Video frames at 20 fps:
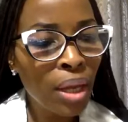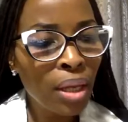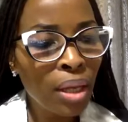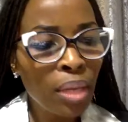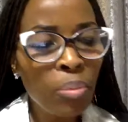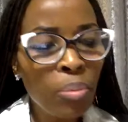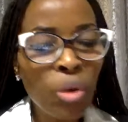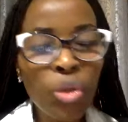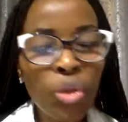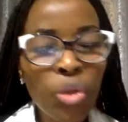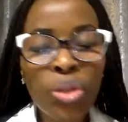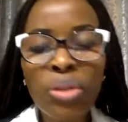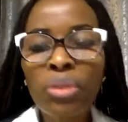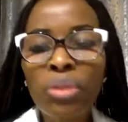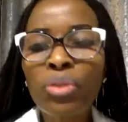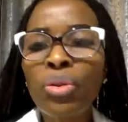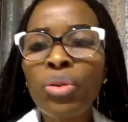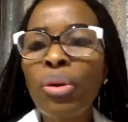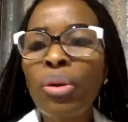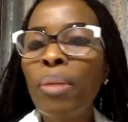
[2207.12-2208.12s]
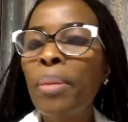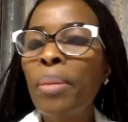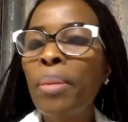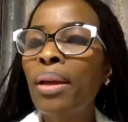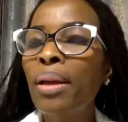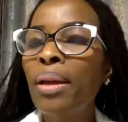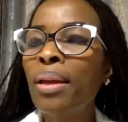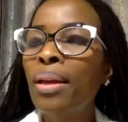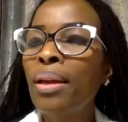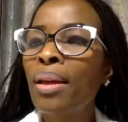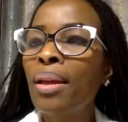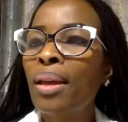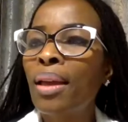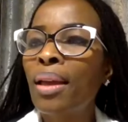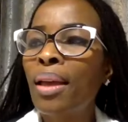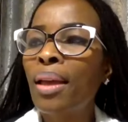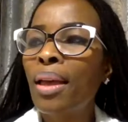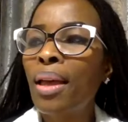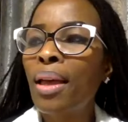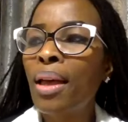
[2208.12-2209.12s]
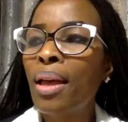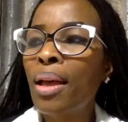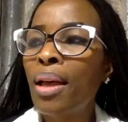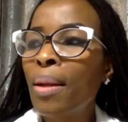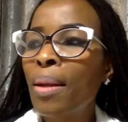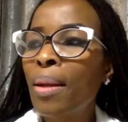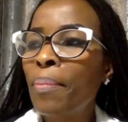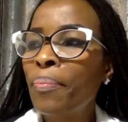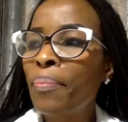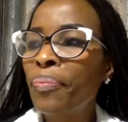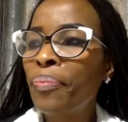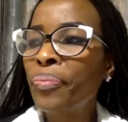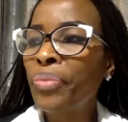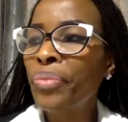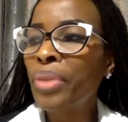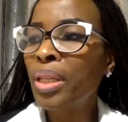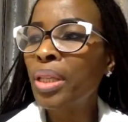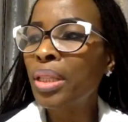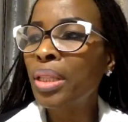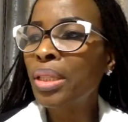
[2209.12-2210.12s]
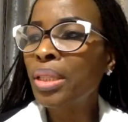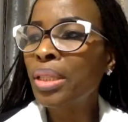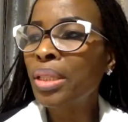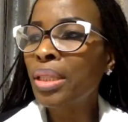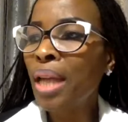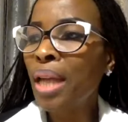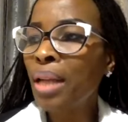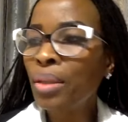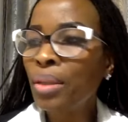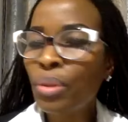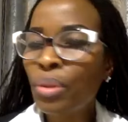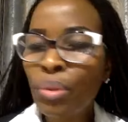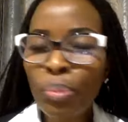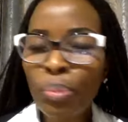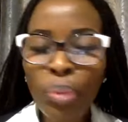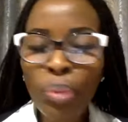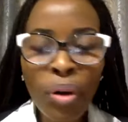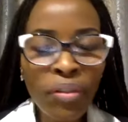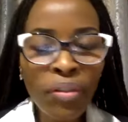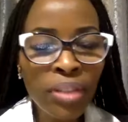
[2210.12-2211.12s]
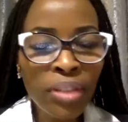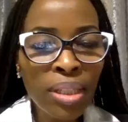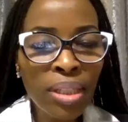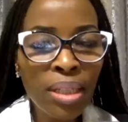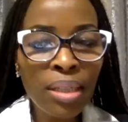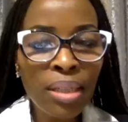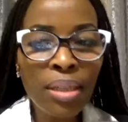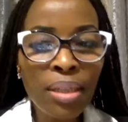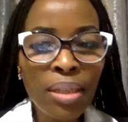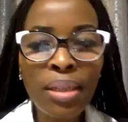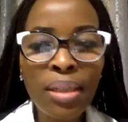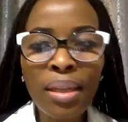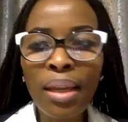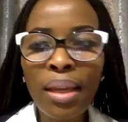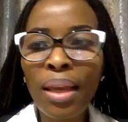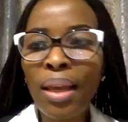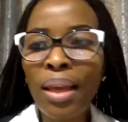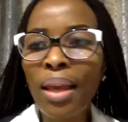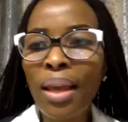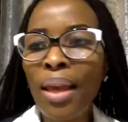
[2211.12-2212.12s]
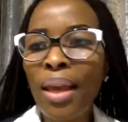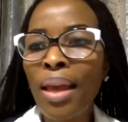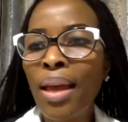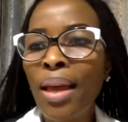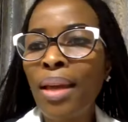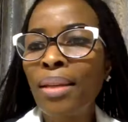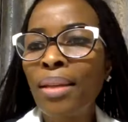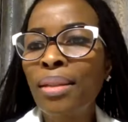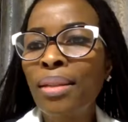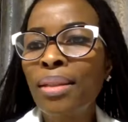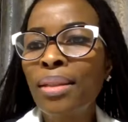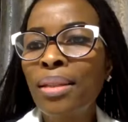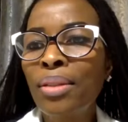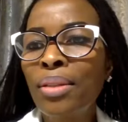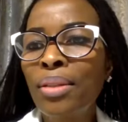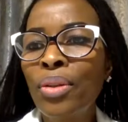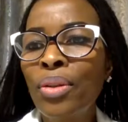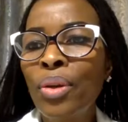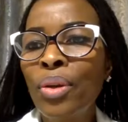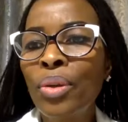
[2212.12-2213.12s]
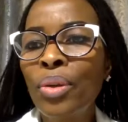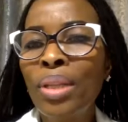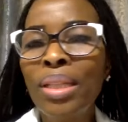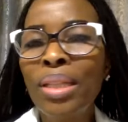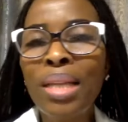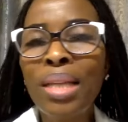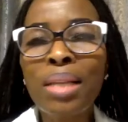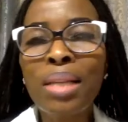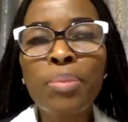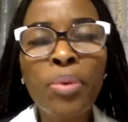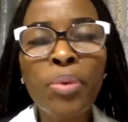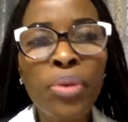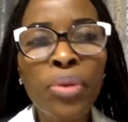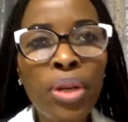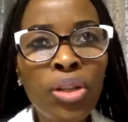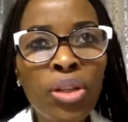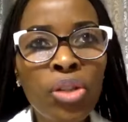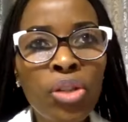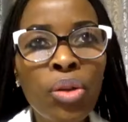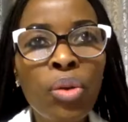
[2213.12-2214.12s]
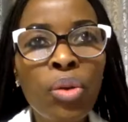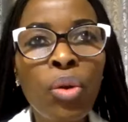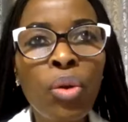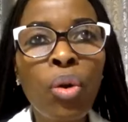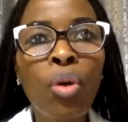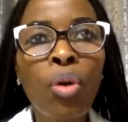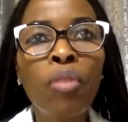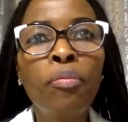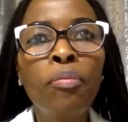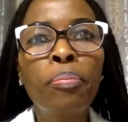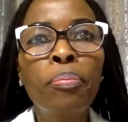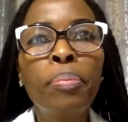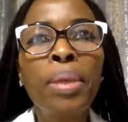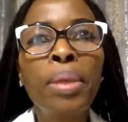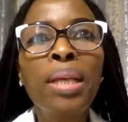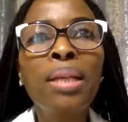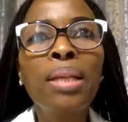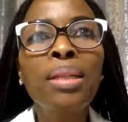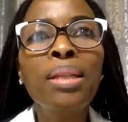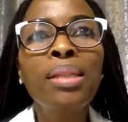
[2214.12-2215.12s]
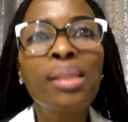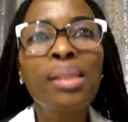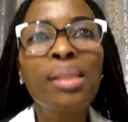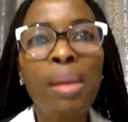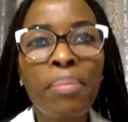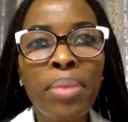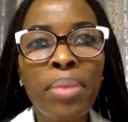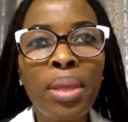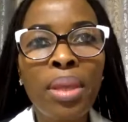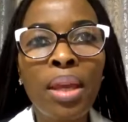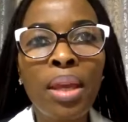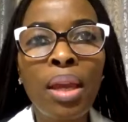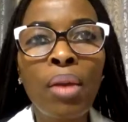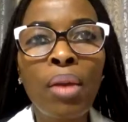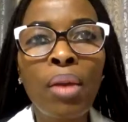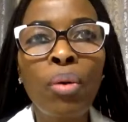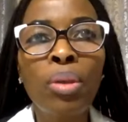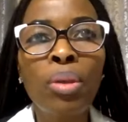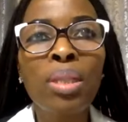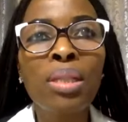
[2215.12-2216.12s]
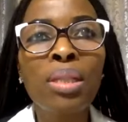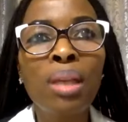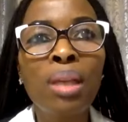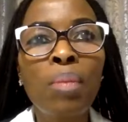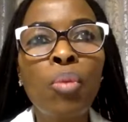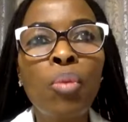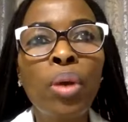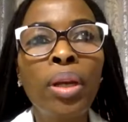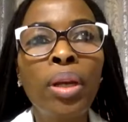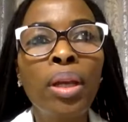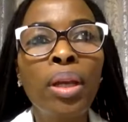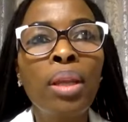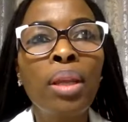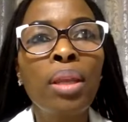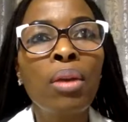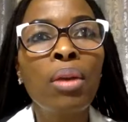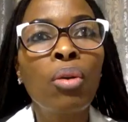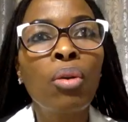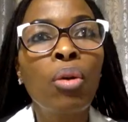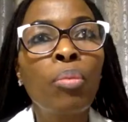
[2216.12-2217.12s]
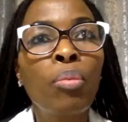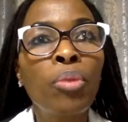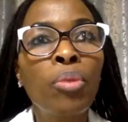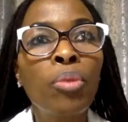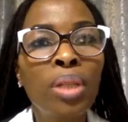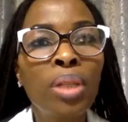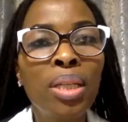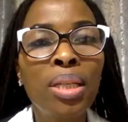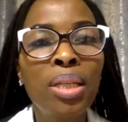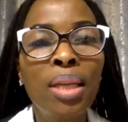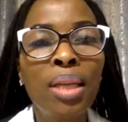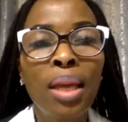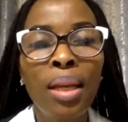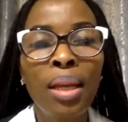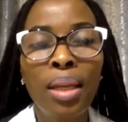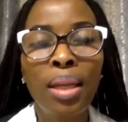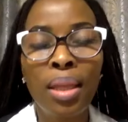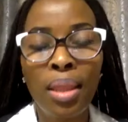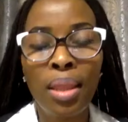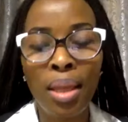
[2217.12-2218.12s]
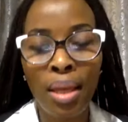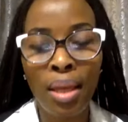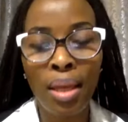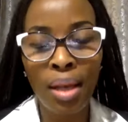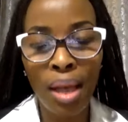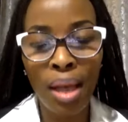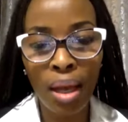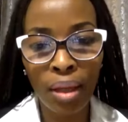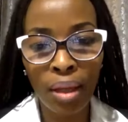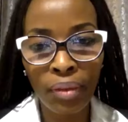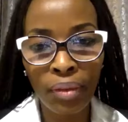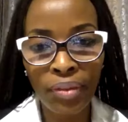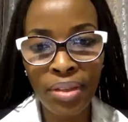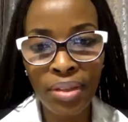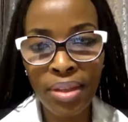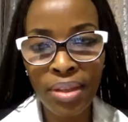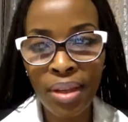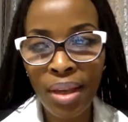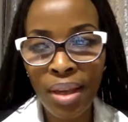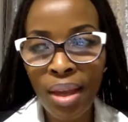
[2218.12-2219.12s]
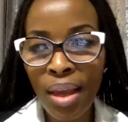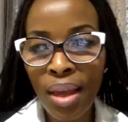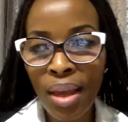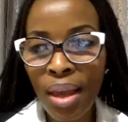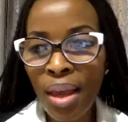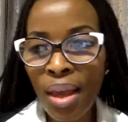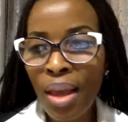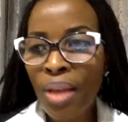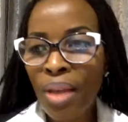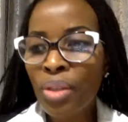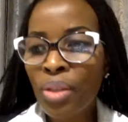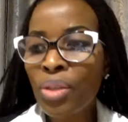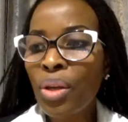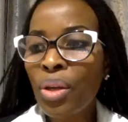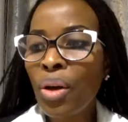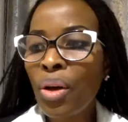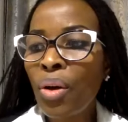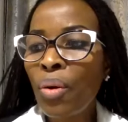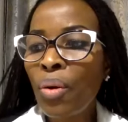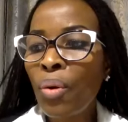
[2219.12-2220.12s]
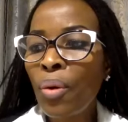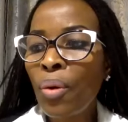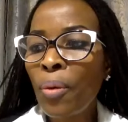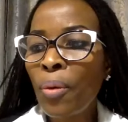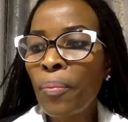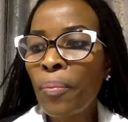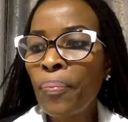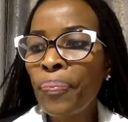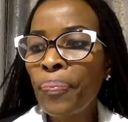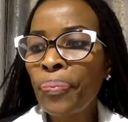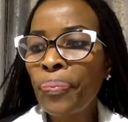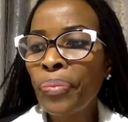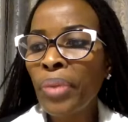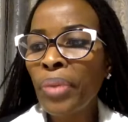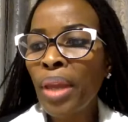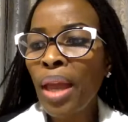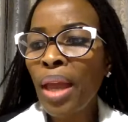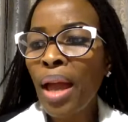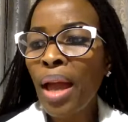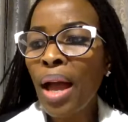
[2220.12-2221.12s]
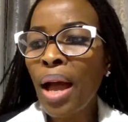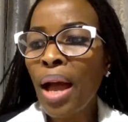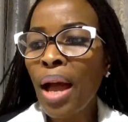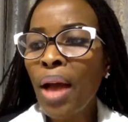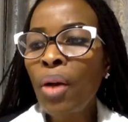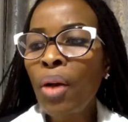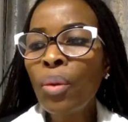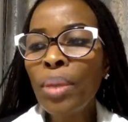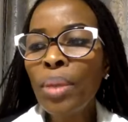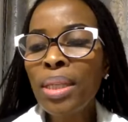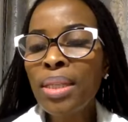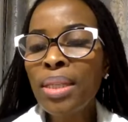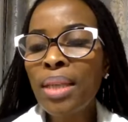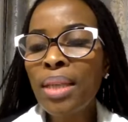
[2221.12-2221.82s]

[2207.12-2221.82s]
emotional trauma um, childhood poverty and you know the desperation of being something or someone in their community and in their lives so i always